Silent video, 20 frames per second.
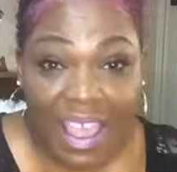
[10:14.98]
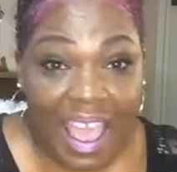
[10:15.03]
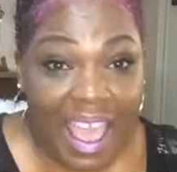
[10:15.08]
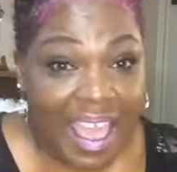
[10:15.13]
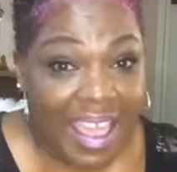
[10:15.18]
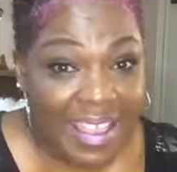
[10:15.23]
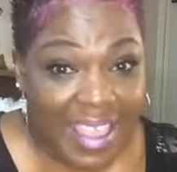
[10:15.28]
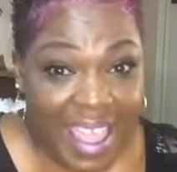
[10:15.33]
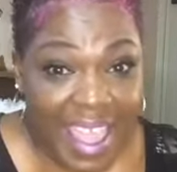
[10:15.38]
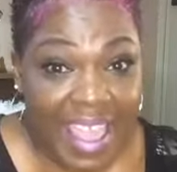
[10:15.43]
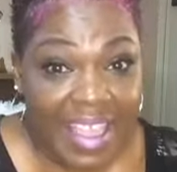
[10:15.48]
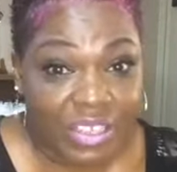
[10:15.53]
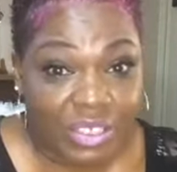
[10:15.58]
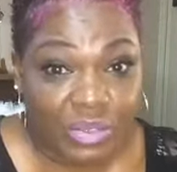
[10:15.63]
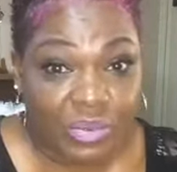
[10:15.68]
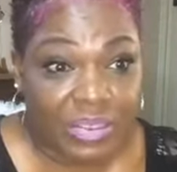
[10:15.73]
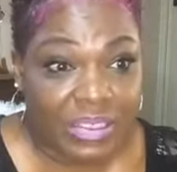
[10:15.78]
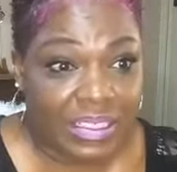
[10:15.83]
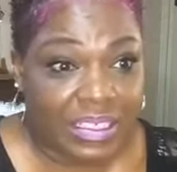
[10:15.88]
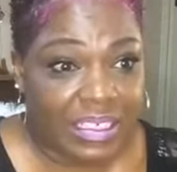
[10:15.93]
I
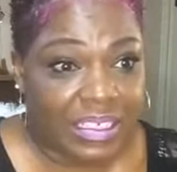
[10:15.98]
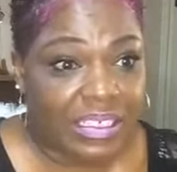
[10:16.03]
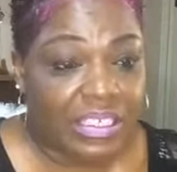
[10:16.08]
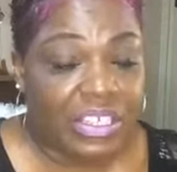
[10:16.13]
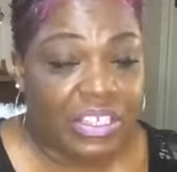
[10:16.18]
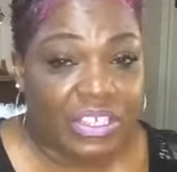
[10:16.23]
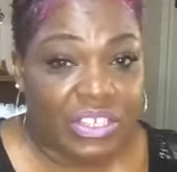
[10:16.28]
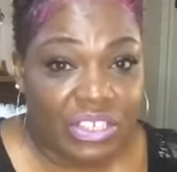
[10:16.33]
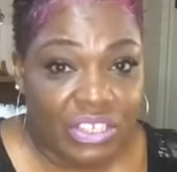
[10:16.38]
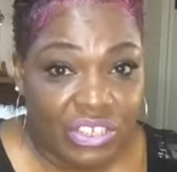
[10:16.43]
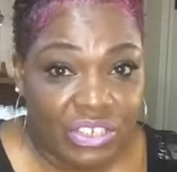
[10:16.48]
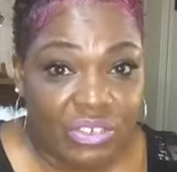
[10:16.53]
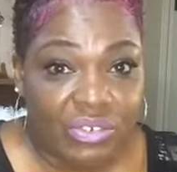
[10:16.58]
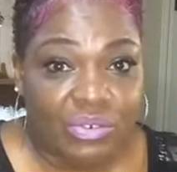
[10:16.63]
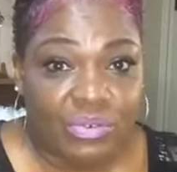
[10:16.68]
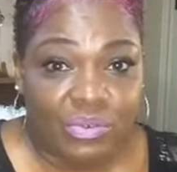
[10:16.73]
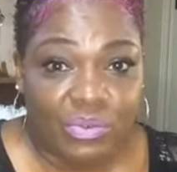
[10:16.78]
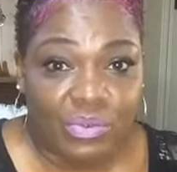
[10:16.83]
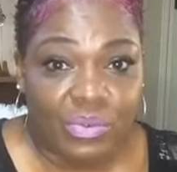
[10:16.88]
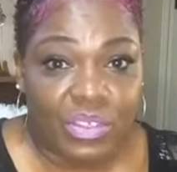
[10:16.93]
actually
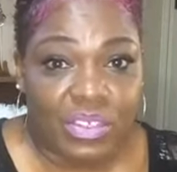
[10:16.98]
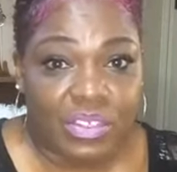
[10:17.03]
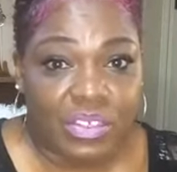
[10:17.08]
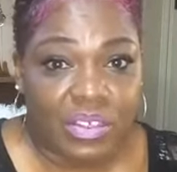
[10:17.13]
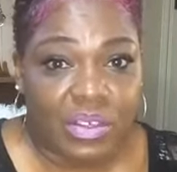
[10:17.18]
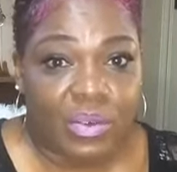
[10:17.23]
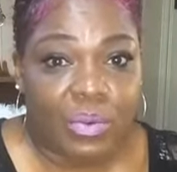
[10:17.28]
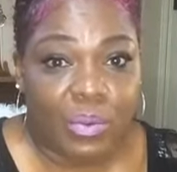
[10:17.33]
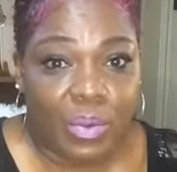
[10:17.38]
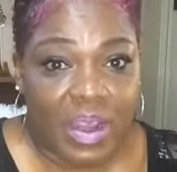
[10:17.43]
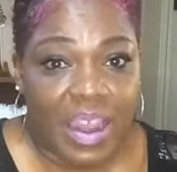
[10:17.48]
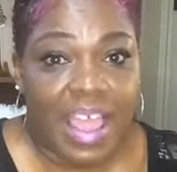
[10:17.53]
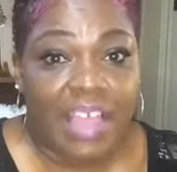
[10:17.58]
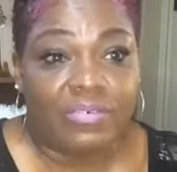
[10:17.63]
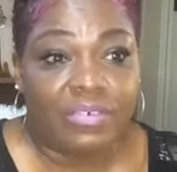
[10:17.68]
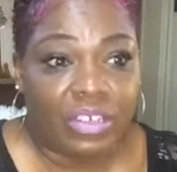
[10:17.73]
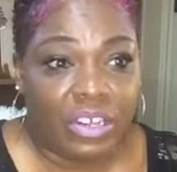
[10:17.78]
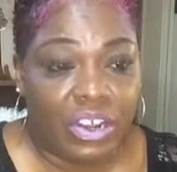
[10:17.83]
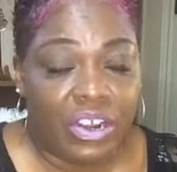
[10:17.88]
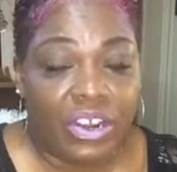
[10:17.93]
use what
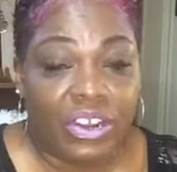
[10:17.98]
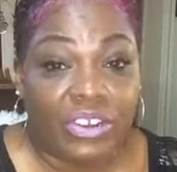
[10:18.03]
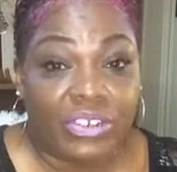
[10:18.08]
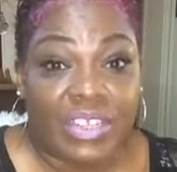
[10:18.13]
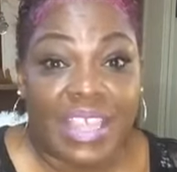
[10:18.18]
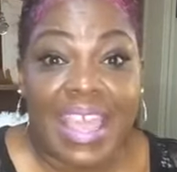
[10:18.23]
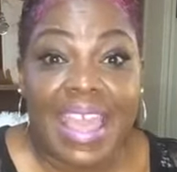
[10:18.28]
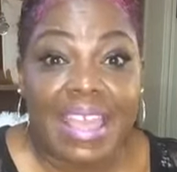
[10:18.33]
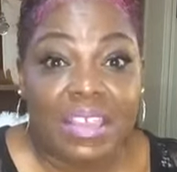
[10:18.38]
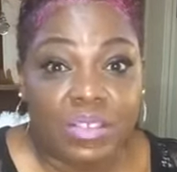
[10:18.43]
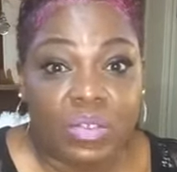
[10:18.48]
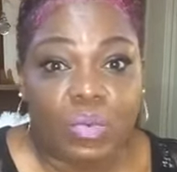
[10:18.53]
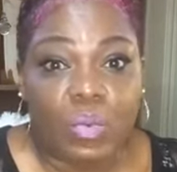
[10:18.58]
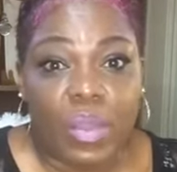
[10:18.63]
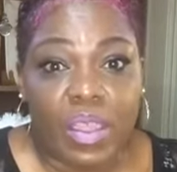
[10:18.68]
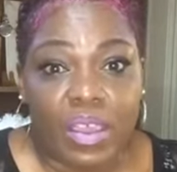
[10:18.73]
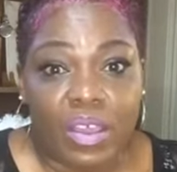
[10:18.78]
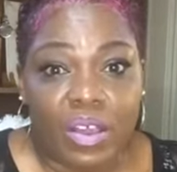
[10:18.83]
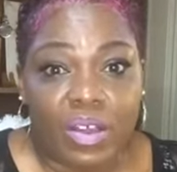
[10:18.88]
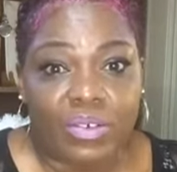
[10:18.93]
I've learned as
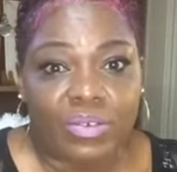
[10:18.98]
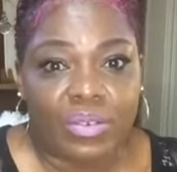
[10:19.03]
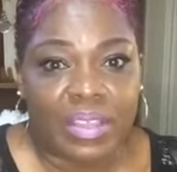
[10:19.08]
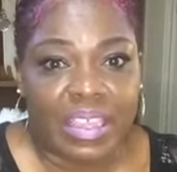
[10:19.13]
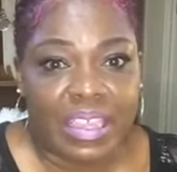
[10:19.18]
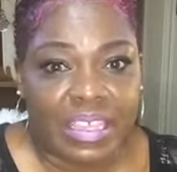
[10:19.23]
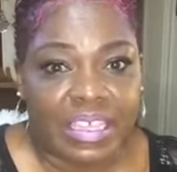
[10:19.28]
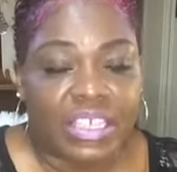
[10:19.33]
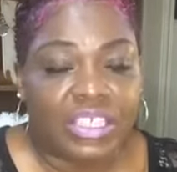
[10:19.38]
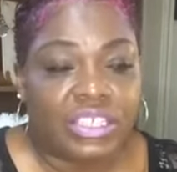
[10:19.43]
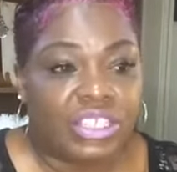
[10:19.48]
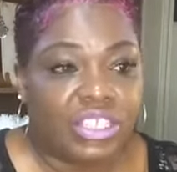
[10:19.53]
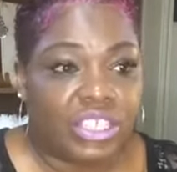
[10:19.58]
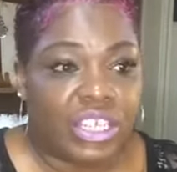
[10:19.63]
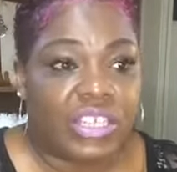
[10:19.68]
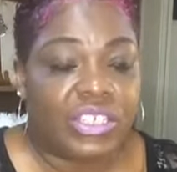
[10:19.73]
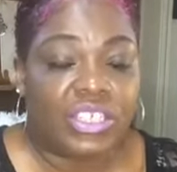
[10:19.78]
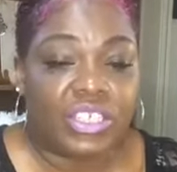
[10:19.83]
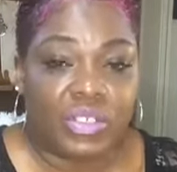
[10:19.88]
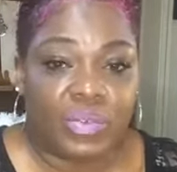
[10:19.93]
well in
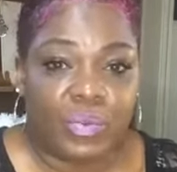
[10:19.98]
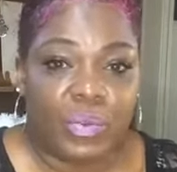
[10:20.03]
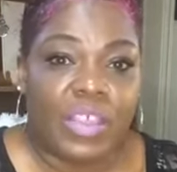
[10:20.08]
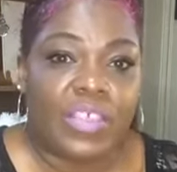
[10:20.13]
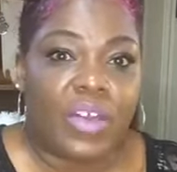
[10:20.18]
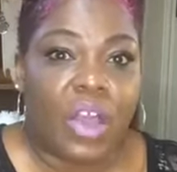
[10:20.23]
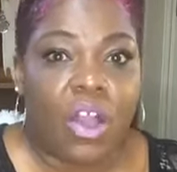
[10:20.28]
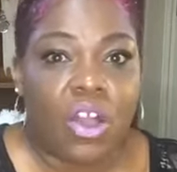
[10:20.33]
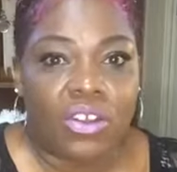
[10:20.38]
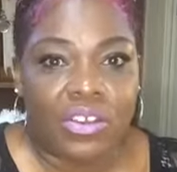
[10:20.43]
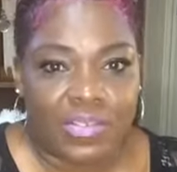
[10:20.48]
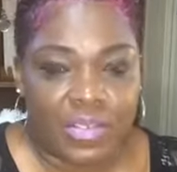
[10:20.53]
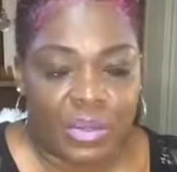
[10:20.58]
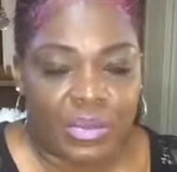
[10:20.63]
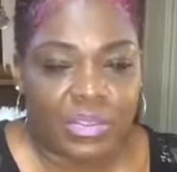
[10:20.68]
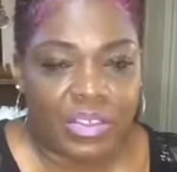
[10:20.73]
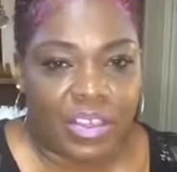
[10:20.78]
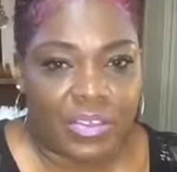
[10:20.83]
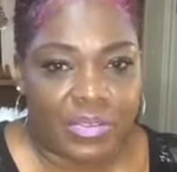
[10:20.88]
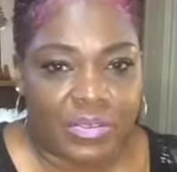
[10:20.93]
conjunction with all of
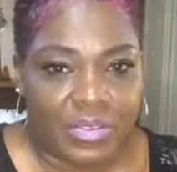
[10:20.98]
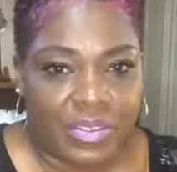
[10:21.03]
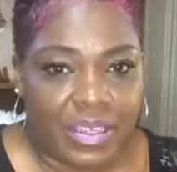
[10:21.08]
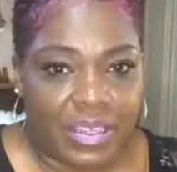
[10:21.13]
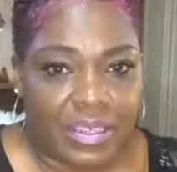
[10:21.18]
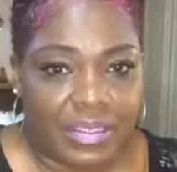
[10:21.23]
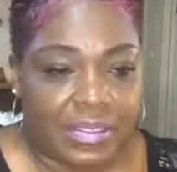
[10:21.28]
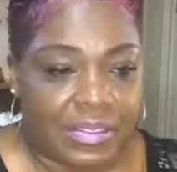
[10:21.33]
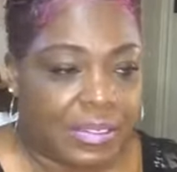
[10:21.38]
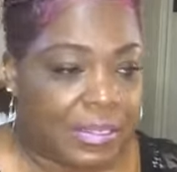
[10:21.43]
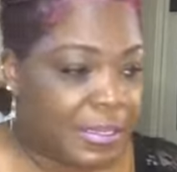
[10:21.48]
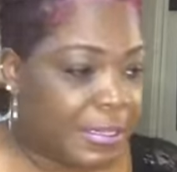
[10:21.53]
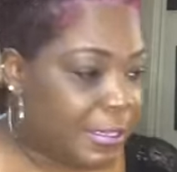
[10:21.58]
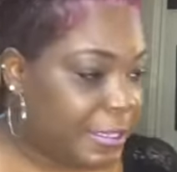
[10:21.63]
those other things.